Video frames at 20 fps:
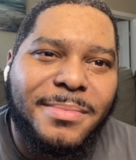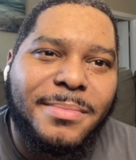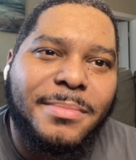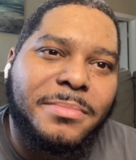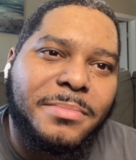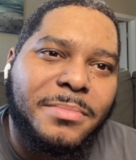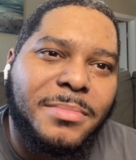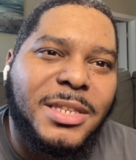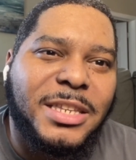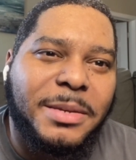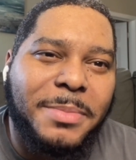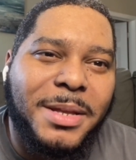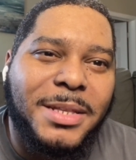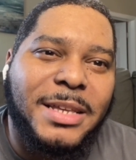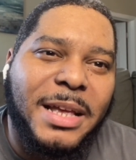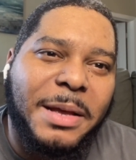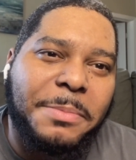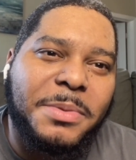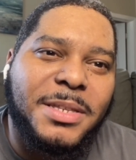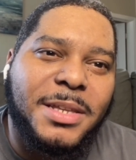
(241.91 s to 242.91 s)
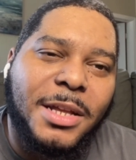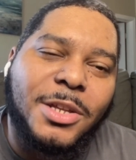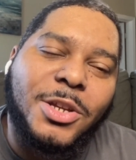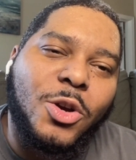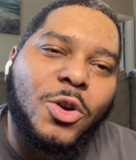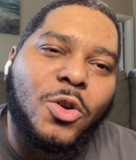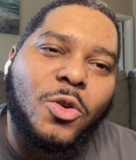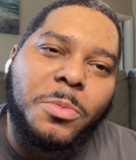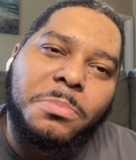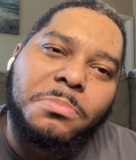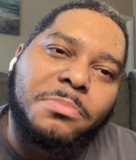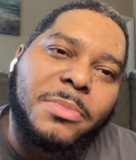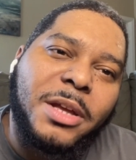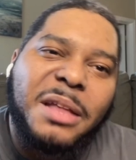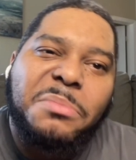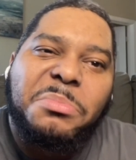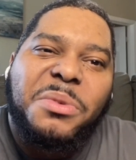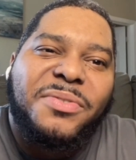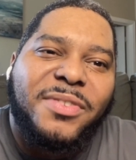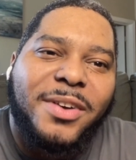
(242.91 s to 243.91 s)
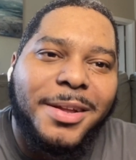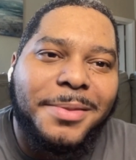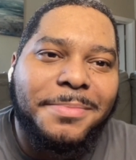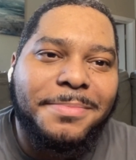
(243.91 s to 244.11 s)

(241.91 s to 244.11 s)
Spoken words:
semen samples at your home can be fun.